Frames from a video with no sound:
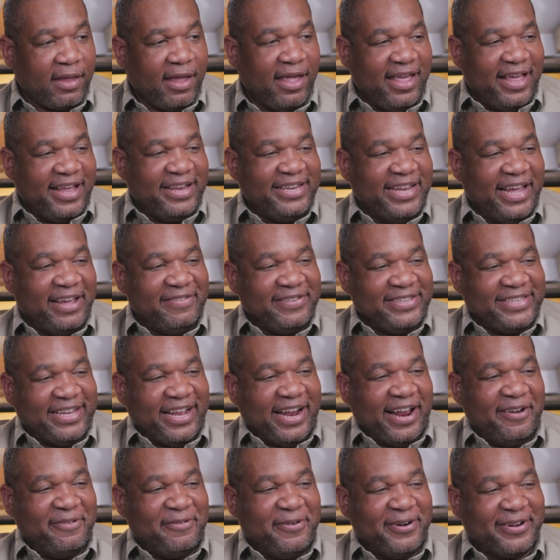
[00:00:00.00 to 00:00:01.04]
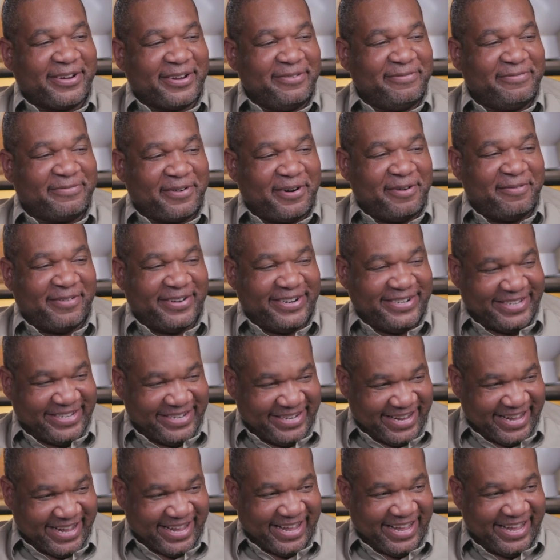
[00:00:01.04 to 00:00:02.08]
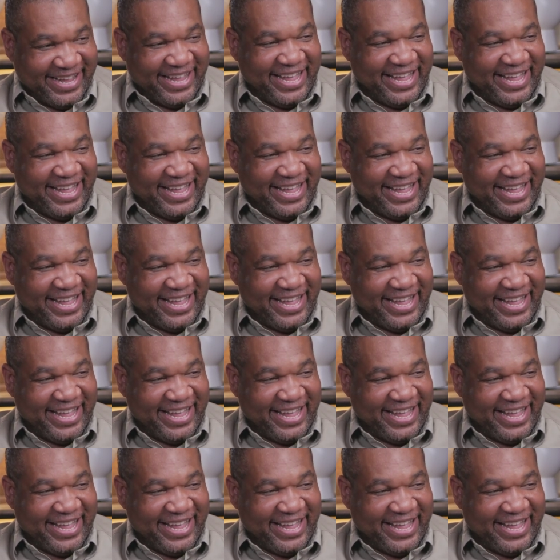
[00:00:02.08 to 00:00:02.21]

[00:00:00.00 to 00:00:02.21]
And David said, I won't confirm or deny.